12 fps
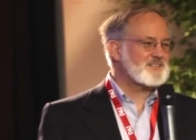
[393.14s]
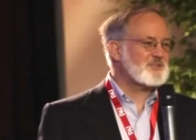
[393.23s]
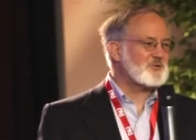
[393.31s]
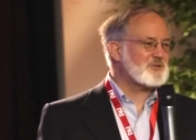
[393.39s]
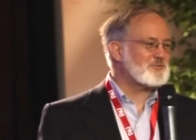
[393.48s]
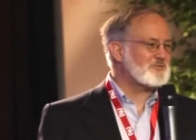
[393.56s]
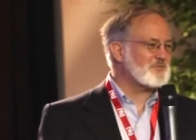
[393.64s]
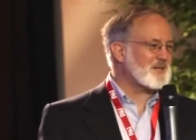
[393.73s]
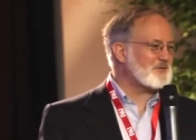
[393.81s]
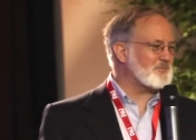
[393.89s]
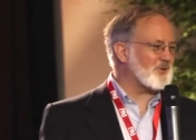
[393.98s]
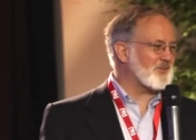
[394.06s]
it's so
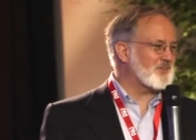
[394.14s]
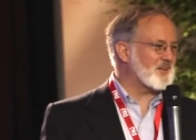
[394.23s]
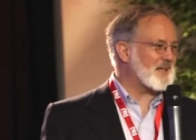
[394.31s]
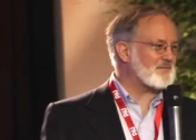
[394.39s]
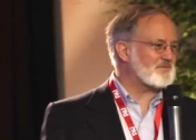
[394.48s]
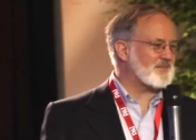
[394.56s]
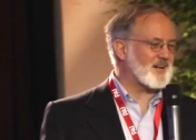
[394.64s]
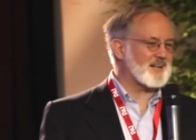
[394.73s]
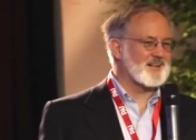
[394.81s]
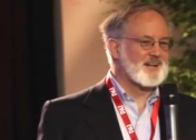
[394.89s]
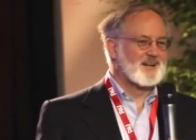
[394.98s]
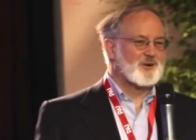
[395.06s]
incredible, the
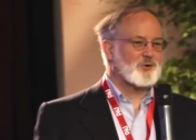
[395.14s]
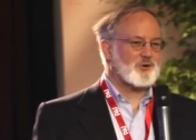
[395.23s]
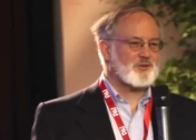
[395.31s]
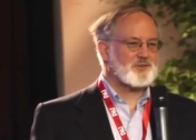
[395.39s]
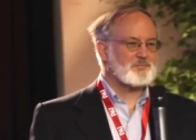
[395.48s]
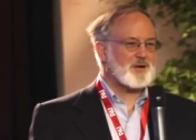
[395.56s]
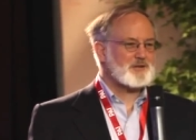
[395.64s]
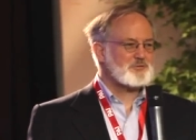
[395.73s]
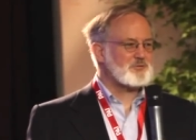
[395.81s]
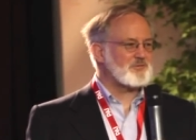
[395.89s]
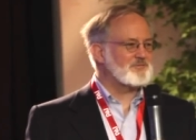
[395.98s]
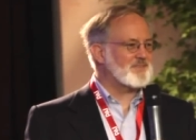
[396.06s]
nephron. Or the
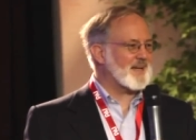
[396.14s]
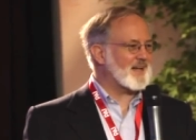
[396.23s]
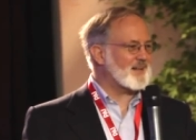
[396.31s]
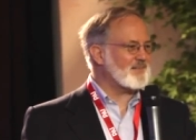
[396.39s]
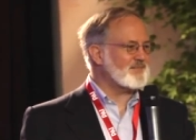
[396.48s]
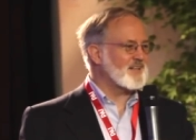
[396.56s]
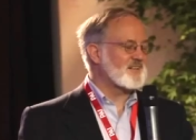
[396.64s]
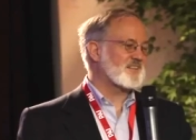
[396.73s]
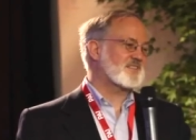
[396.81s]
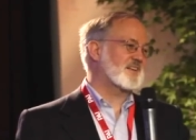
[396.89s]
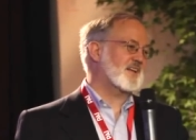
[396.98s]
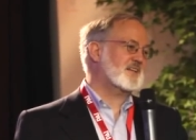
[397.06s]
mitral valve,
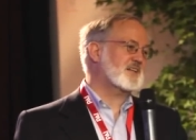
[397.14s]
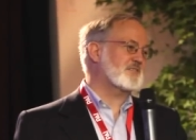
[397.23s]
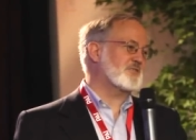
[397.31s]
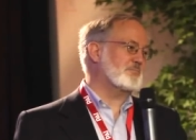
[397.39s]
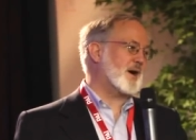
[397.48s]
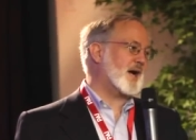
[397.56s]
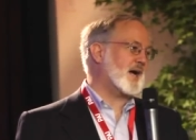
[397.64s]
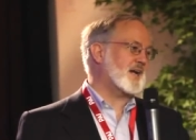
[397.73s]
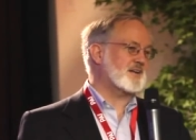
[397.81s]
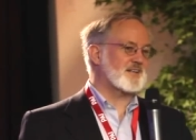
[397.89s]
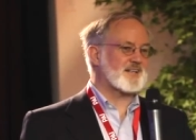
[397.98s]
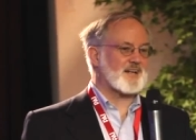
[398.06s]
to say nothing of the
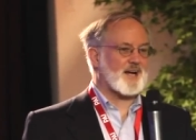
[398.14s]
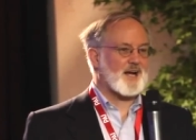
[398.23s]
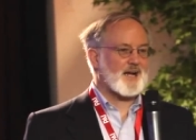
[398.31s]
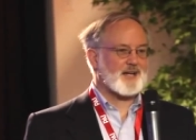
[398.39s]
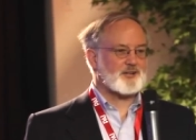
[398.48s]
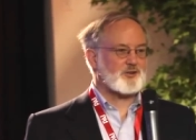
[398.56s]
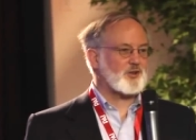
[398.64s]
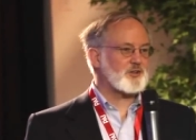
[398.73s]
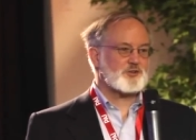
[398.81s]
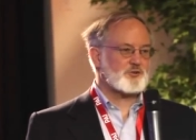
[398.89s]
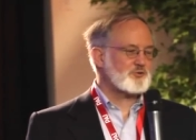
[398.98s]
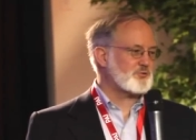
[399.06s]
mind and the eye and
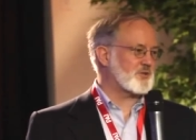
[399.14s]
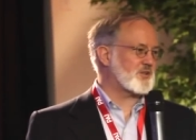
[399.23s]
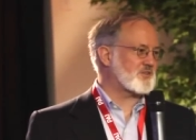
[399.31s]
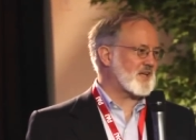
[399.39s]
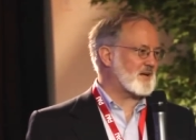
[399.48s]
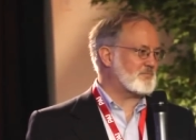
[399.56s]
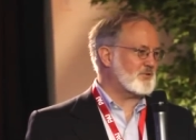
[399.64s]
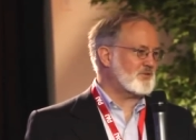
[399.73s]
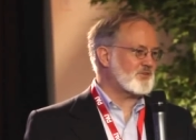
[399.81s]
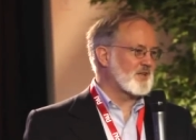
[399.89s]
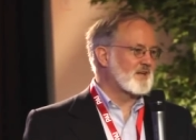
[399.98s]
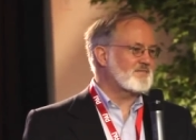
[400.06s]
all the usual
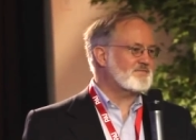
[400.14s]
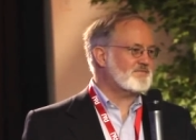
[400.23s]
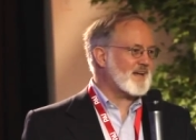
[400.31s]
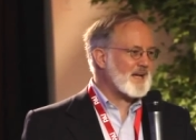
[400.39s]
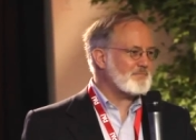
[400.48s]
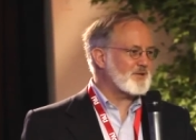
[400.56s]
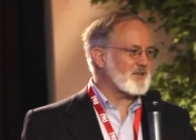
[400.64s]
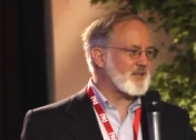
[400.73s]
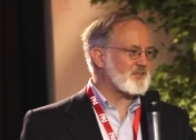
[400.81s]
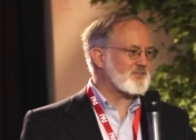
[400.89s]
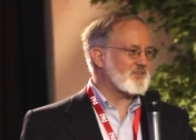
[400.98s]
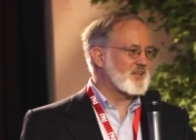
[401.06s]
examples.
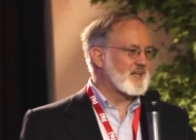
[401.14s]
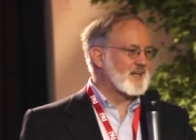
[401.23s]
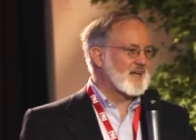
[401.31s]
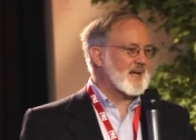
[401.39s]
Fabulous.